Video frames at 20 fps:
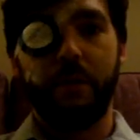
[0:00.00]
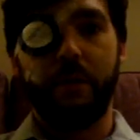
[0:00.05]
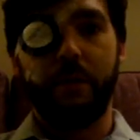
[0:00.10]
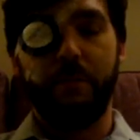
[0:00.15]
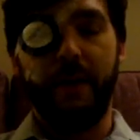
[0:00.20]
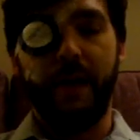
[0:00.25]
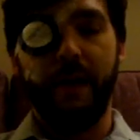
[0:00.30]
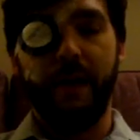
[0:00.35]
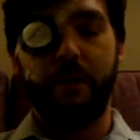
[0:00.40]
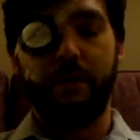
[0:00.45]

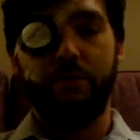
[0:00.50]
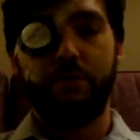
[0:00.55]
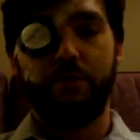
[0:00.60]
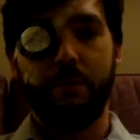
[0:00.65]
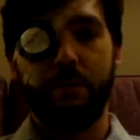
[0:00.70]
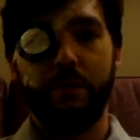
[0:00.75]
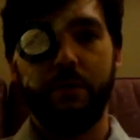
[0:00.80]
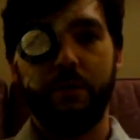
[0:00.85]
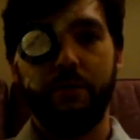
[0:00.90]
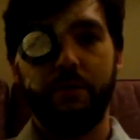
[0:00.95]
bandage
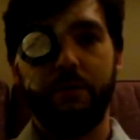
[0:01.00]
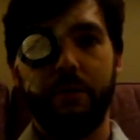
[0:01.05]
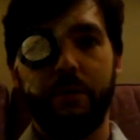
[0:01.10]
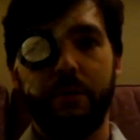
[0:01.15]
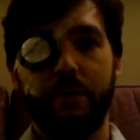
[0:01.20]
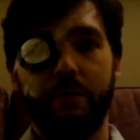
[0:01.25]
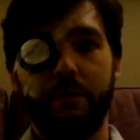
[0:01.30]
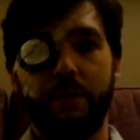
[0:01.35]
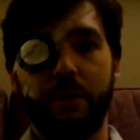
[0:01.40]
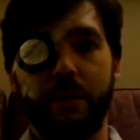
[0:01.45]
removed,
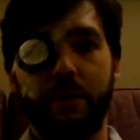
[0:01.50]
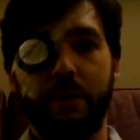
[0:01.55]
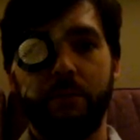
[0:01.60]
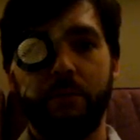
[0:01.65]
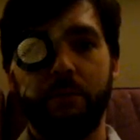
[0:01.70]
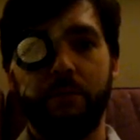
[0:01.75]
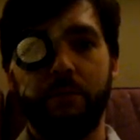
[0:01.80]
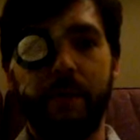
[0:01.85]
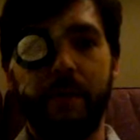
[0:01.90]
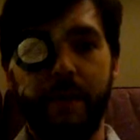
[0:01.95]
and
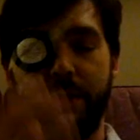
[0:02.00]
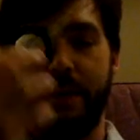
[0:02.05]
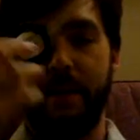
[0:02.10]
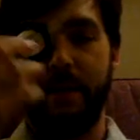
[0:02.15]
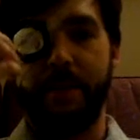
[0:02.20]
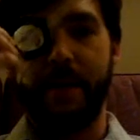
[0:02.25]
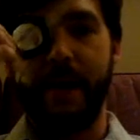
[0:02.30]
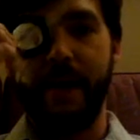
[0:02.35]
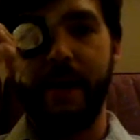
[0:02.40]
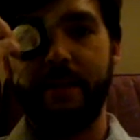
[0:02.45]
I
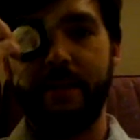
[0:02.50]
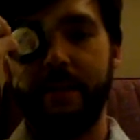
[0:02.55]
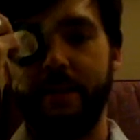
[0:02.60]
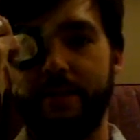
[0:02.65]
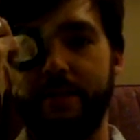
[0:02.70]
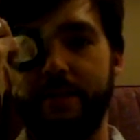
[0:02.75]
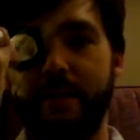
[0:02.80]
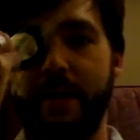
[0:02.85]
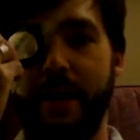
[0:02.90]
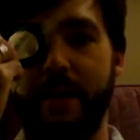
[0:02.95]
think my eyelid
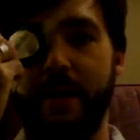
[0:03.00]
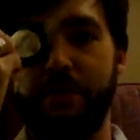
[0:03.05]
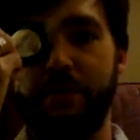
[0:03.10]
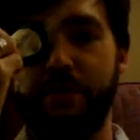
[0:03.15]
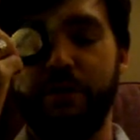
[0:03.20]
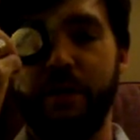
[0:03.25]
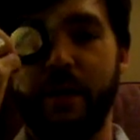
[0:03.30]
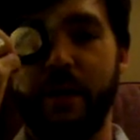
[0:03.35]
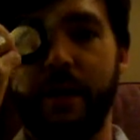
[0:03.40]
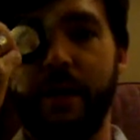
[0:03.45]
is taped
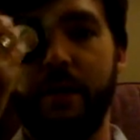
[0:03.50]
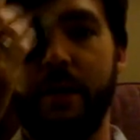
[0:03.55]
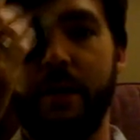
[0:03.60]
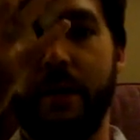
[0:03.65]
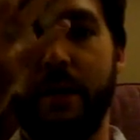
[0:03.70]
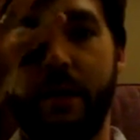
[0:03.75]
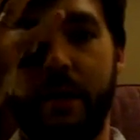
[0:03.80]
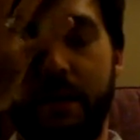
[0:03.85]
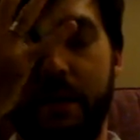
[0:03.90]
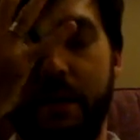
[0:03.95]
shut,
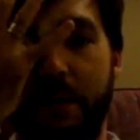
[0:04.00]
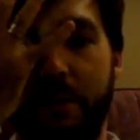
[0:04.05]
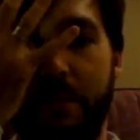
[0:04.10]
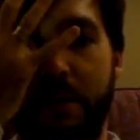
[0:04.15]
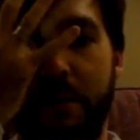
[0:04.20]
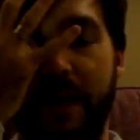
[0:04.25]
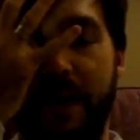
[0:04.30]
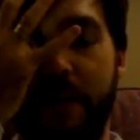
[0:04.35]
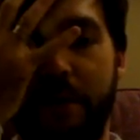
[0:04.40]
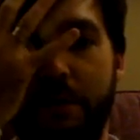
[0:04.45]
and then the
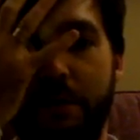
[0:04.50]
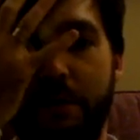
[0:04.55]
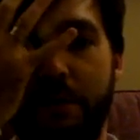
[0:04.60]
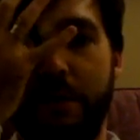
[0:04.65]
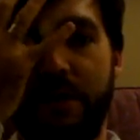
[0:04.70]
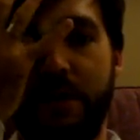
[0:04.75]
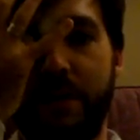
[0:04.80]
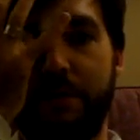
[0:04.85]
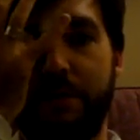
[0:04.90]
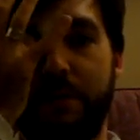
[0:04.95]
bandage is
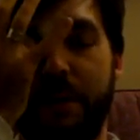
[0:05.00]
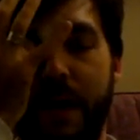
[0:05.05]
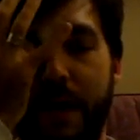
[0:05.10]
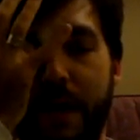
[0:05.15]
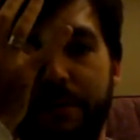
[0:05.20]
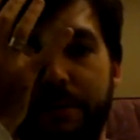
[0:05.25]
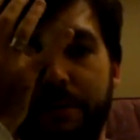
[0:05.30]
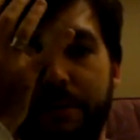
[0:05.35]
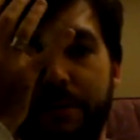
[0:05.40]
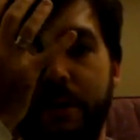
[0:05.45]
over
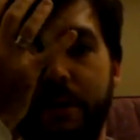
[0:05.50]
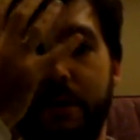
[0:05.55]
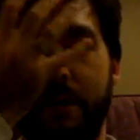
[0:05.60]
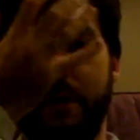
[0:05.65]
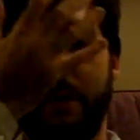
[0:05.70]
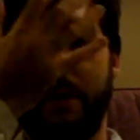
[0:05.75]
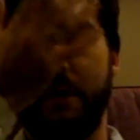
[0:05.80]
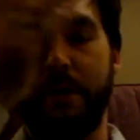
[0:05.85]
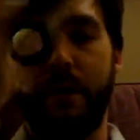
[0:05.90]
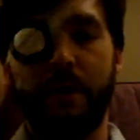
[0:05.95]
top of it.
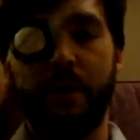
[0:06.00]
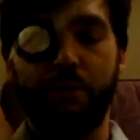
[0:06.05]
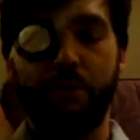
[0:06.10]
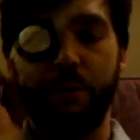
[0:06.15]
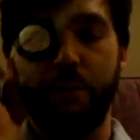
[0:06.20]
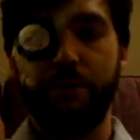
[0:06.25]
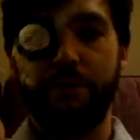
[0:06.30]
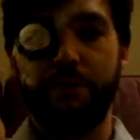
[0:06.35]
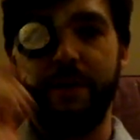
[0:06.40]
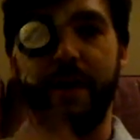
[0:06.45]
They'll
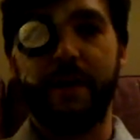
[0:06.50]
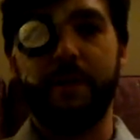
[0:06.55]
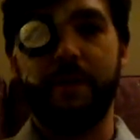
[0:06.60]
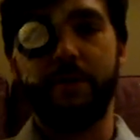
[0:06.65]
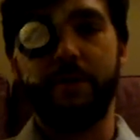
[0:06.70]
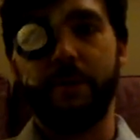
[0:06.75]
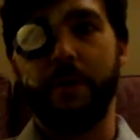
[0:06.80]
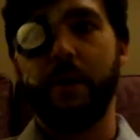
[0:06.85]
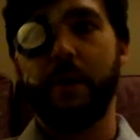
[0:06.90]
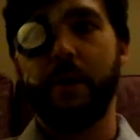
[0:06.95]
remove that
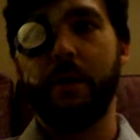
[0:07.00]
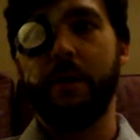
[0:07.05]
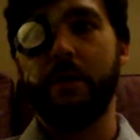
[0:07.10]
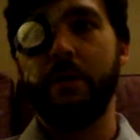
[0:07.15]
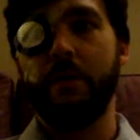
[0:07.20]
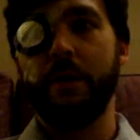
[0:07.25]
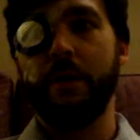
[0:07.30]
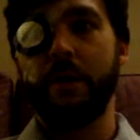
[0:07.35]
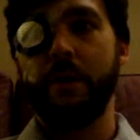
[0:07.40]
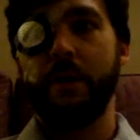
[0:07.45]
tomorrow.
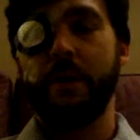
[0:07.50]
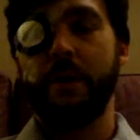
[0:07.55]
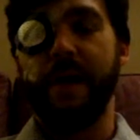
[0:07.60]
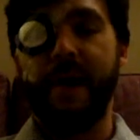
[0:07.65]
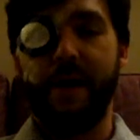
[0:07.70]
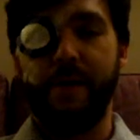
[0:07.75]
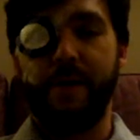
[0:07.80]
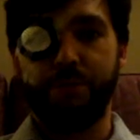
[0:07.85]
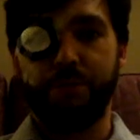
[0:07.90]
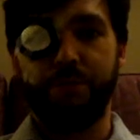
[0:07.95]
I
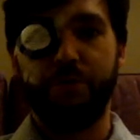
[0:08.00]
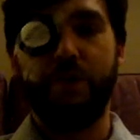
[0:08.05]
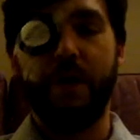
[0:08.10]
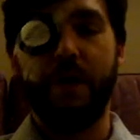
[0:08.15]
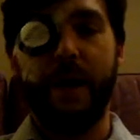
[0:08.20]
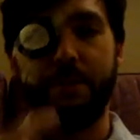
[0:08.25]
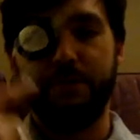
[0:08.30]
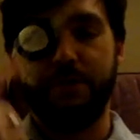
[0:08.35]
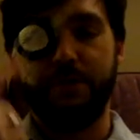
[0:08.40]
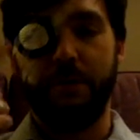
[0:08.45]
have some
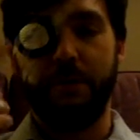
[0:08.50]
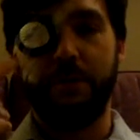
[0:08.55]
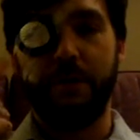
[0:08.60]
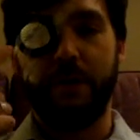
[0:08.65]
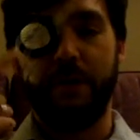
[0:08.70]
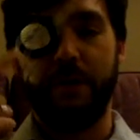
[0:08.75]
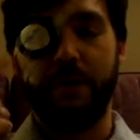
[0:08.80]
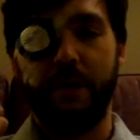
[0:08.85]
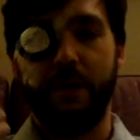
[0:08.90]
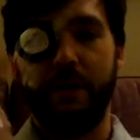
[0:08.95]
drops to put
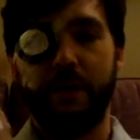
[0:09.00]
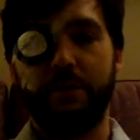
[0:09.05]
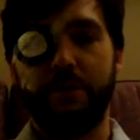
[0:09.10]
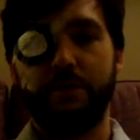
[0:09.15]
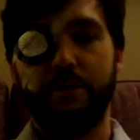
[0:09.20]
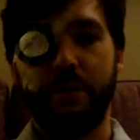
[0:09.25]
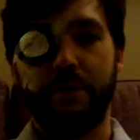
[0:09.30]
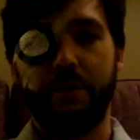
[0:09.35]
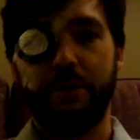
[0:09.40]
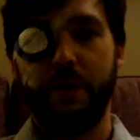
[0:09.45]
in there to
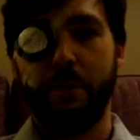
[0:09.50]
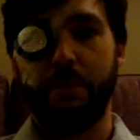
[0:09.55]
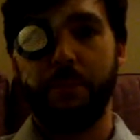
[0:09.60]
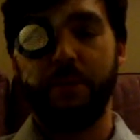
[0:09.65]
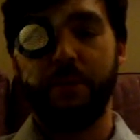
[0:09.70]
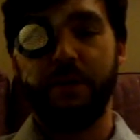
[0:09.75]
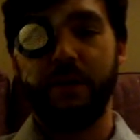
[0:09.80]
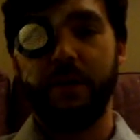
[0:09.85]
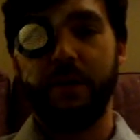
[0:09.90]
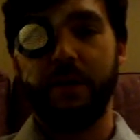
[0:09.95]
sort of help
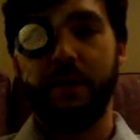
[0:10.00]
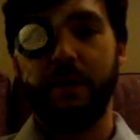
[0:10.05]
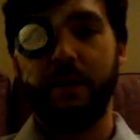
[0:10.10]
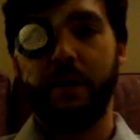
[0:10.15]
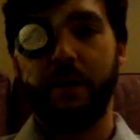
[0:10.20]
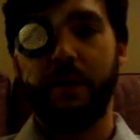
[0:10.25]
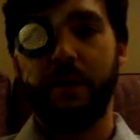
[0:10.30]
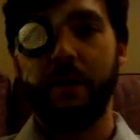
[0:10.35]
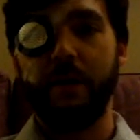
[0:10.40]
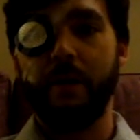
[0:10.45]
with the healing.